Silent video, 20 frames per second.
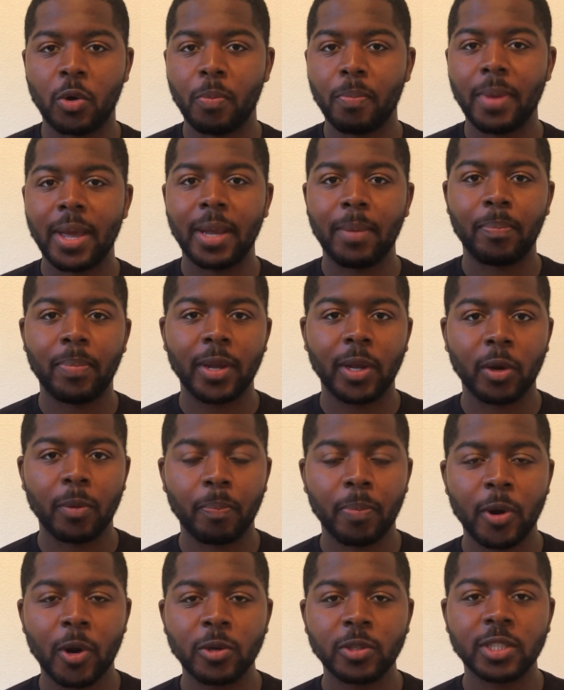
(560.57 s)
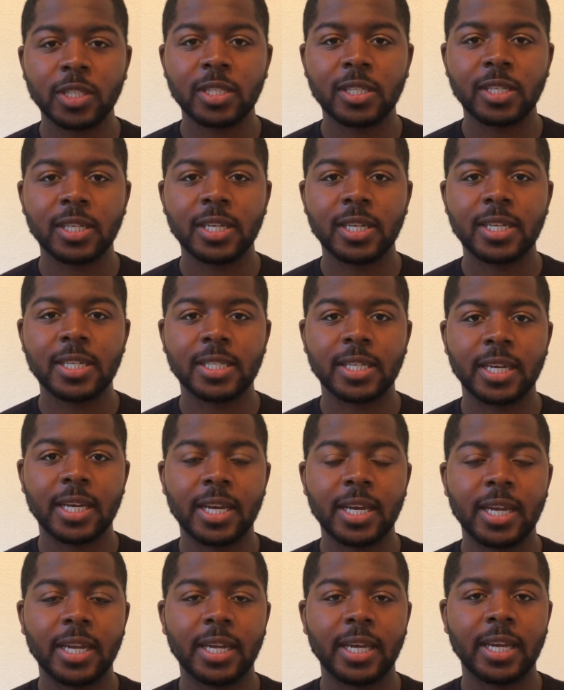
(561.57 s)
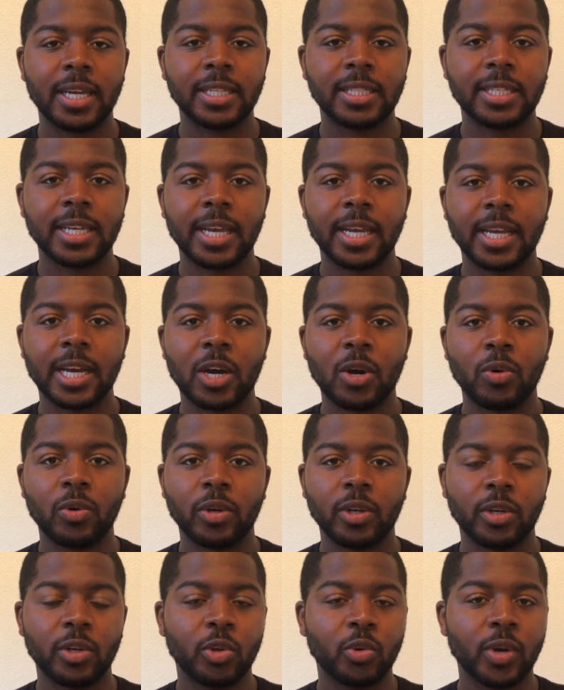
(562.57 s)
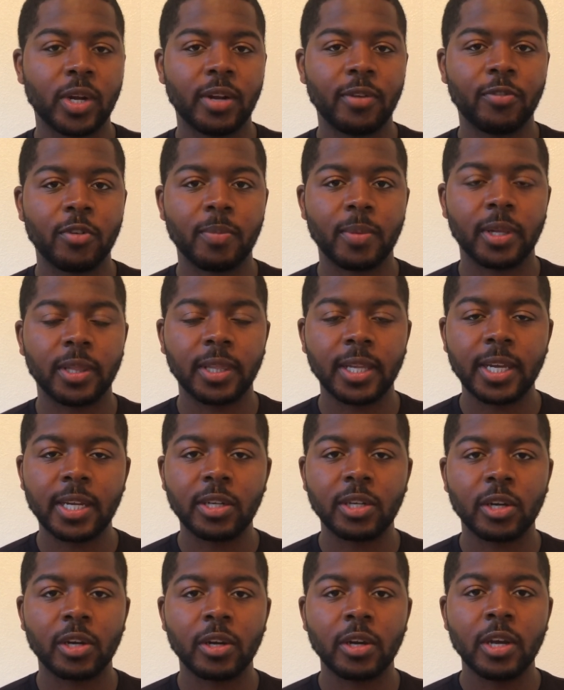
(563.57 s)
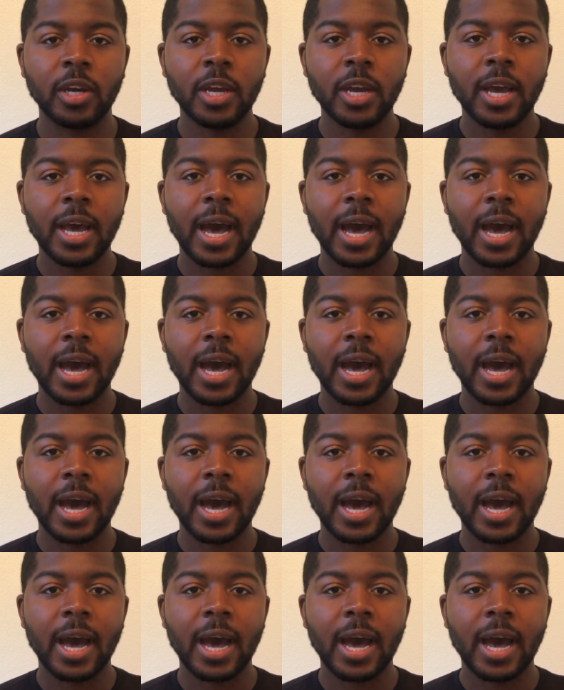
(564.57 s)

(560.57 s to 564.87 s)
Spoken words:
make bigger purchases and take out credit from a lender,